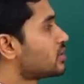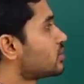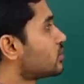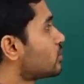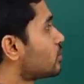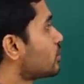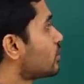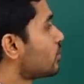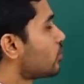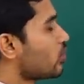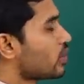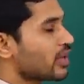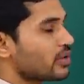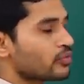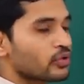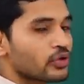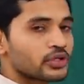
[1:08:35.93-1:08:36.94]
So,
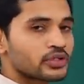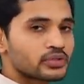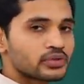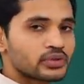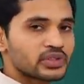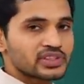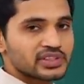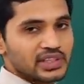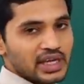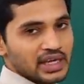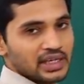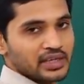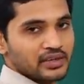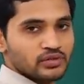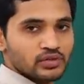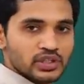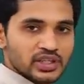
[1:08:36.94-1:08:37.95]
what I am going to do is I will
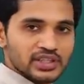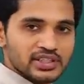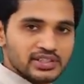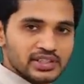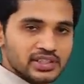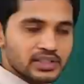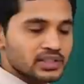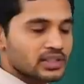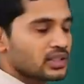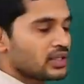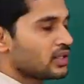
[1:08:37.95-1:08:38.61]
give you the result